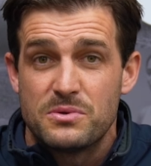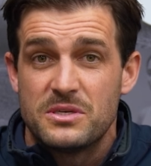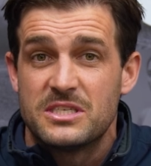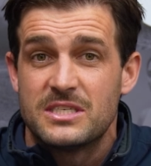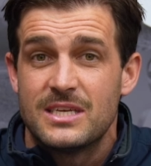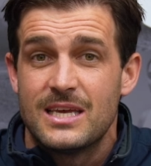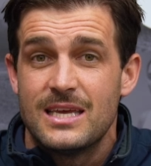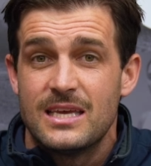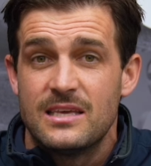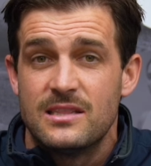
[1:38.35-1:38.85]
we
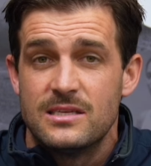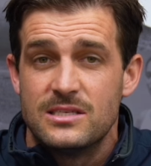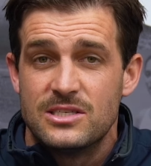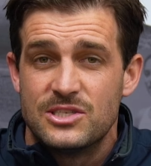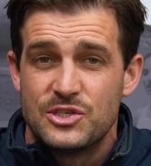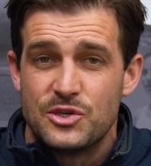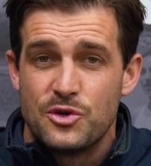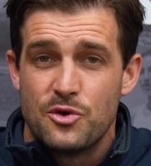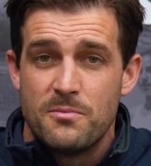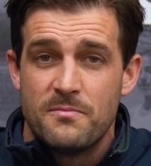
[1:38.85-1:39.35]
see in the
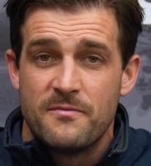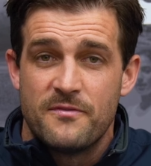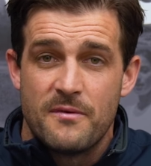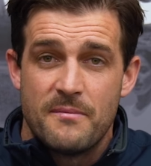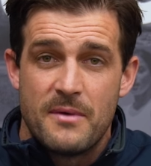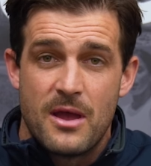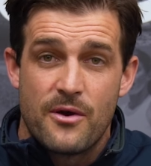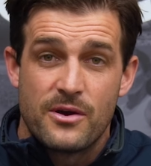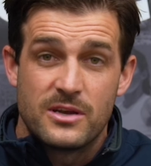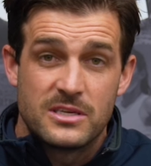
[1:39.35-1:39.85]
Zoom
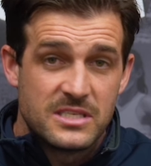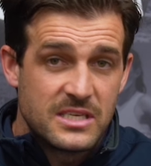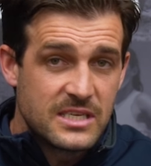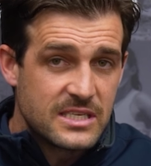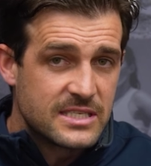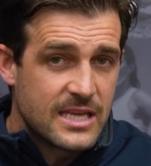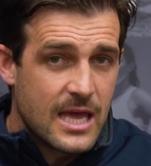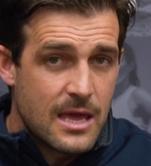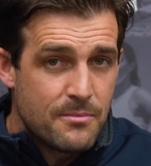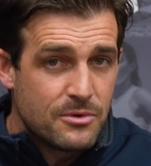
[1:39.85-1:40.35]
Vomero
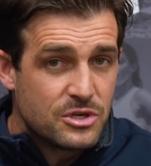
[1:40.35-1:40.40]
16,